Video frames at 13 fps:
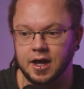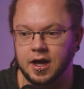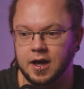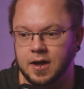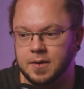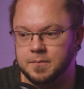
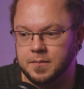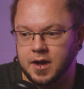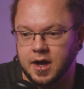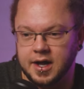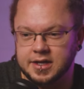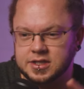
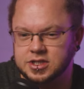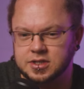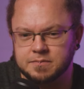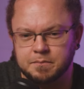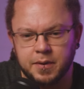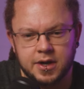I
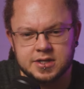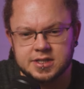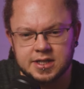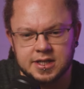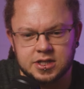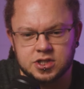
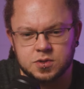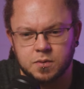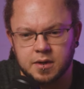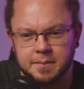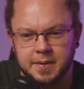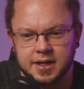personally just
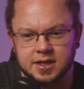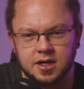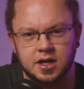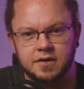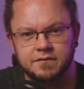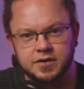want to make the
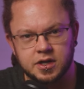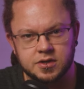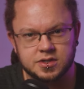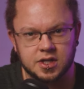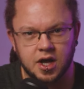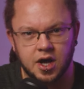kind of
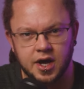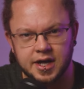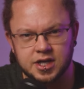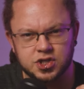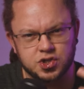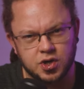videos that I
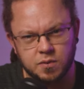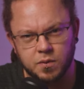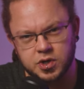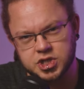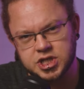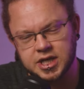enjoy
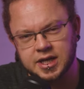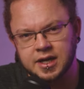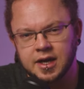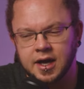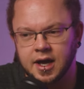watching.